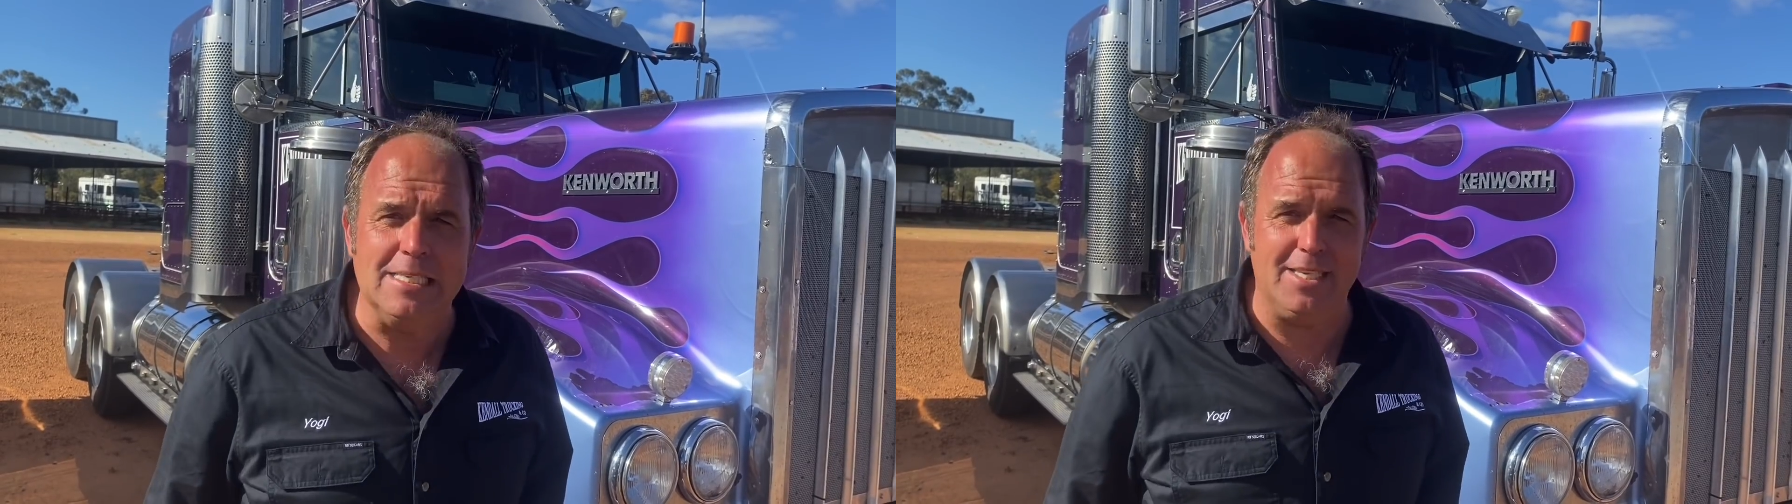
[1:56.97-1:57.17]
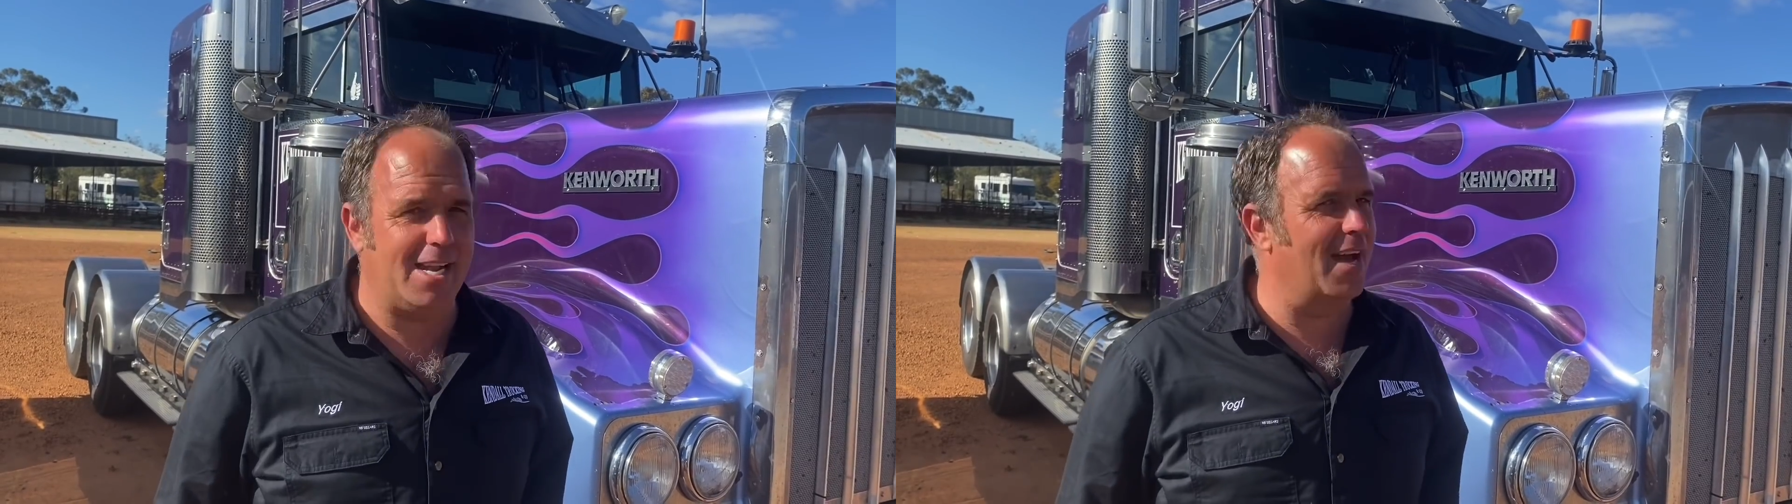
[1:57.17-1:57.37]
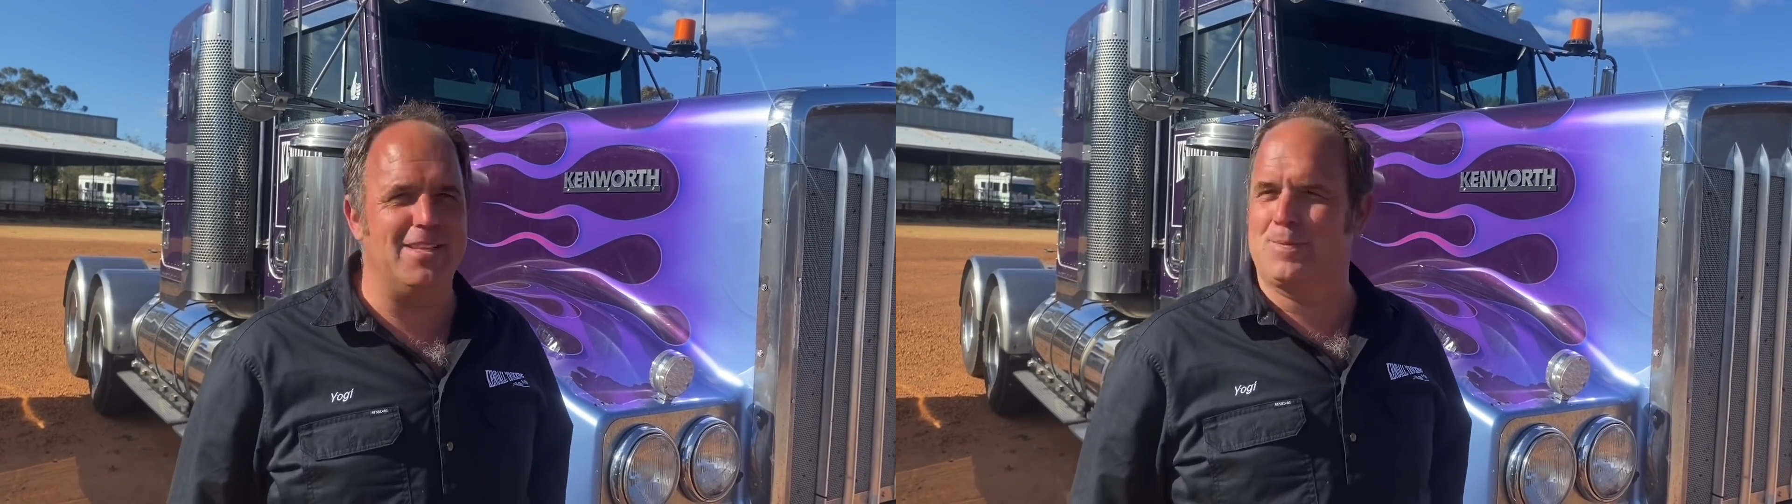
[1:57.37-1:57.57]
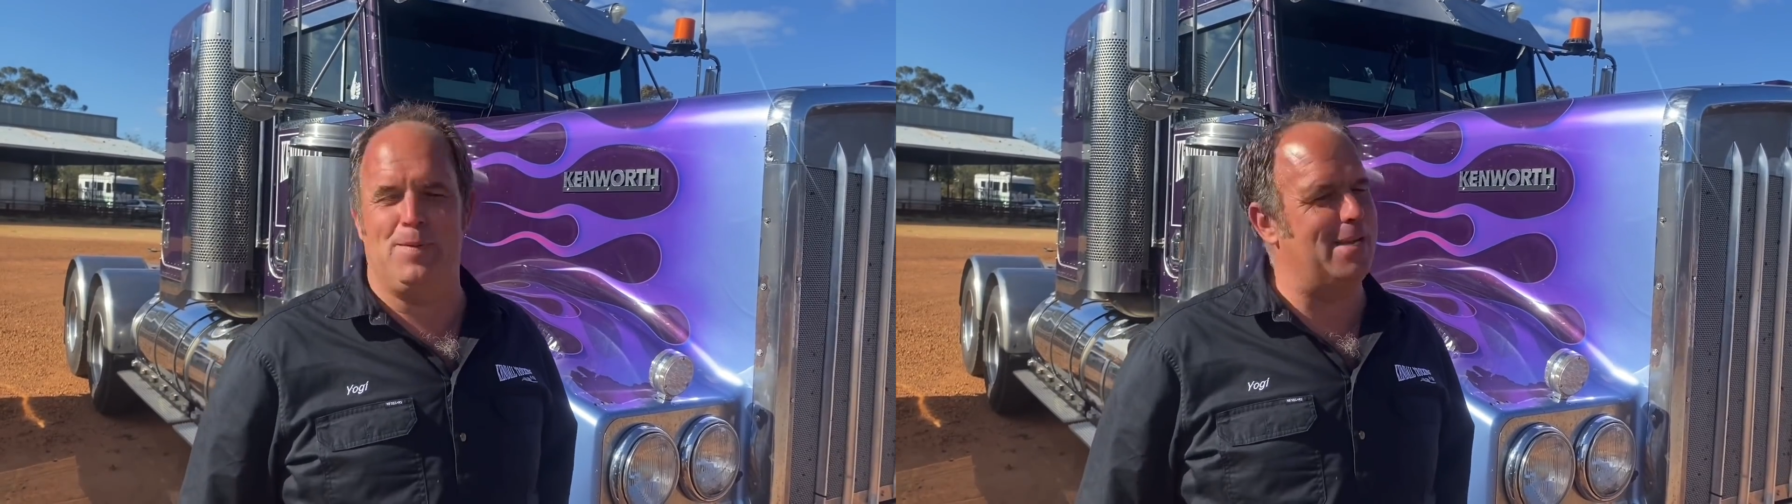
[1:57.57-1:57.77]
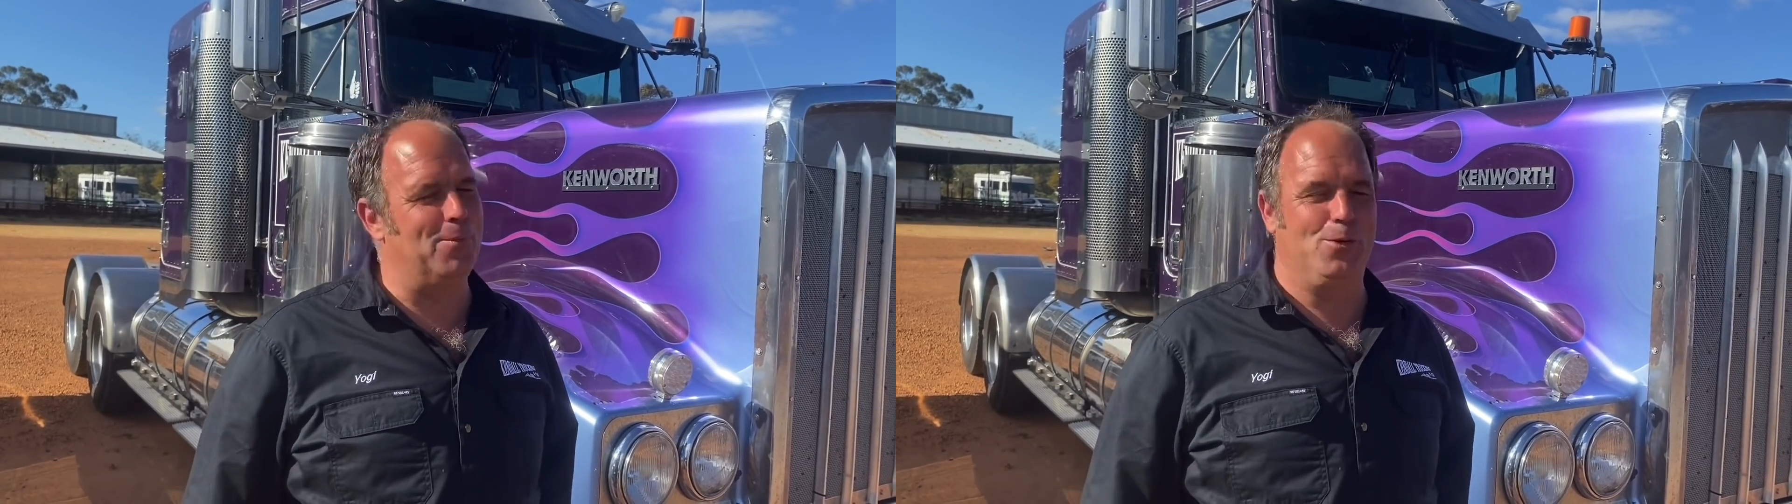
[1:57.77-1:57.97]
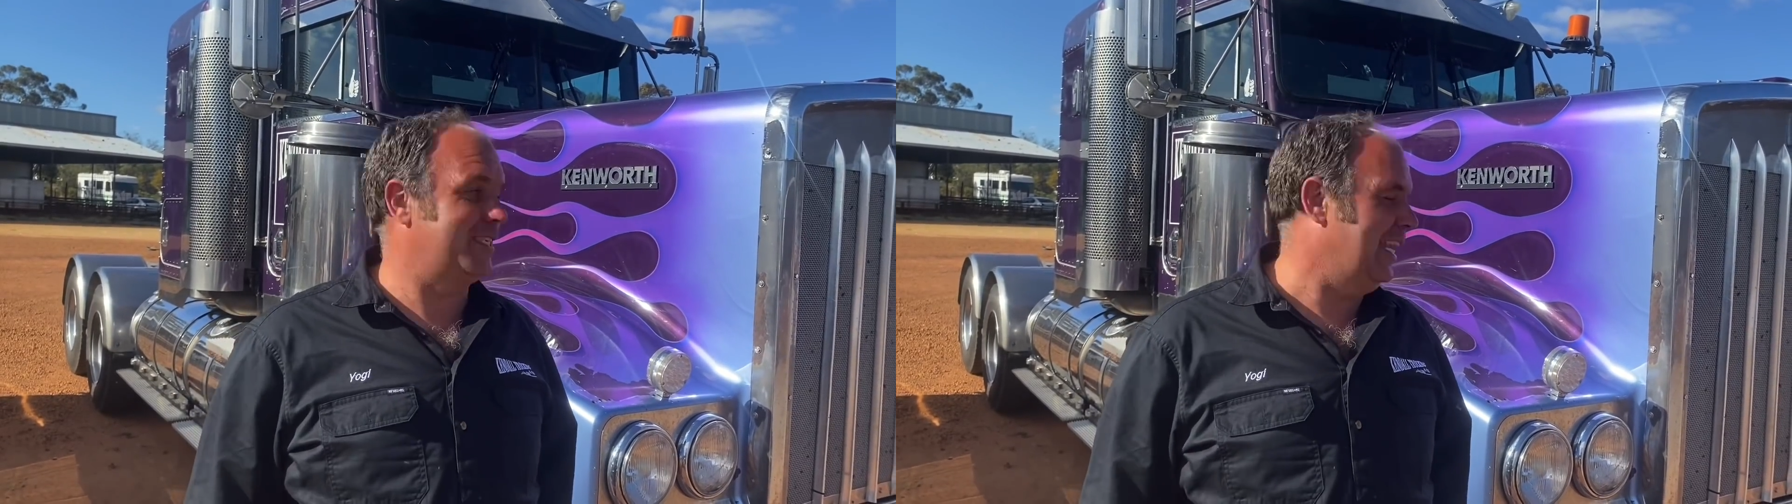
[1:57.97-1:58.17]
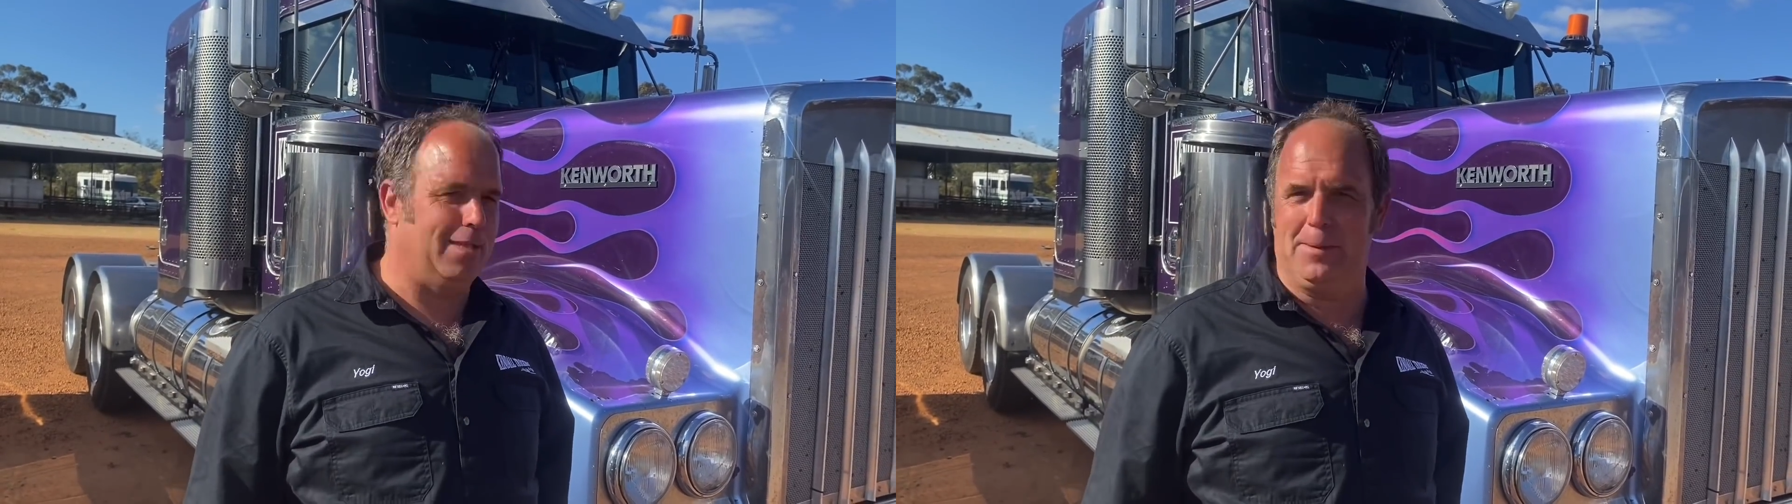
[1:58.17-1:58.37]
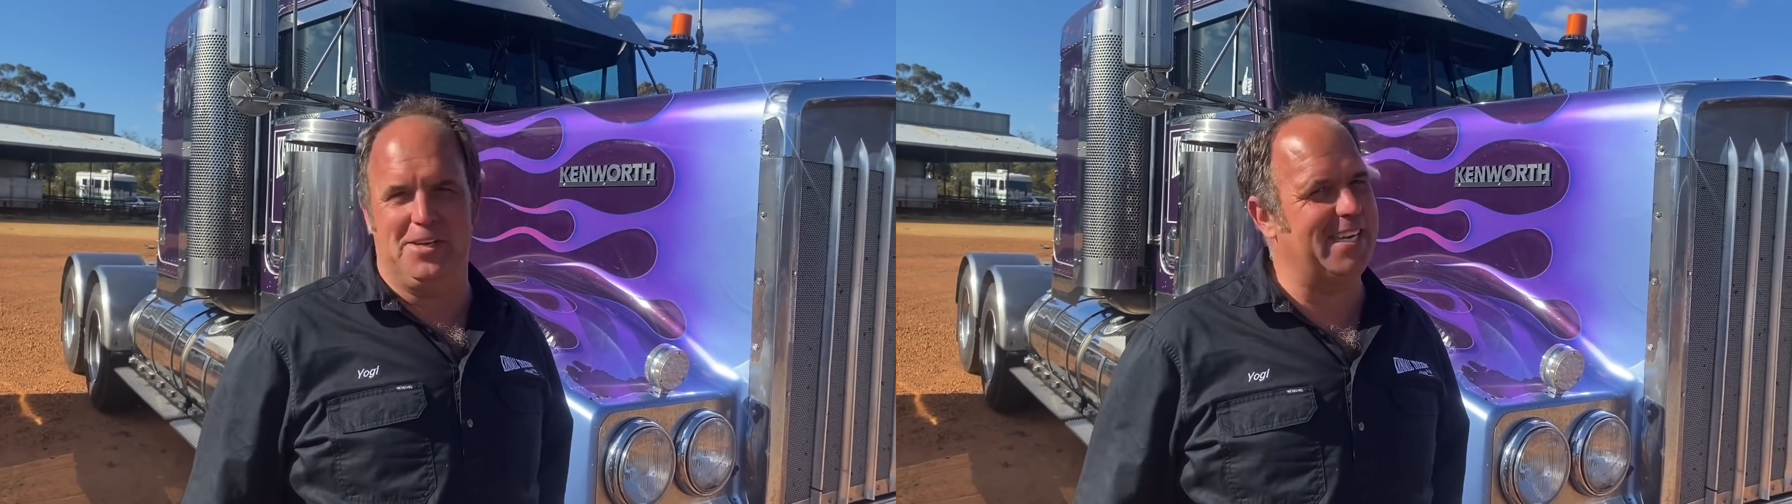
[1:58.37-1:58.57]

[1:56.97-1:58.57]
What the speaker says: You know, there's plenty more than another million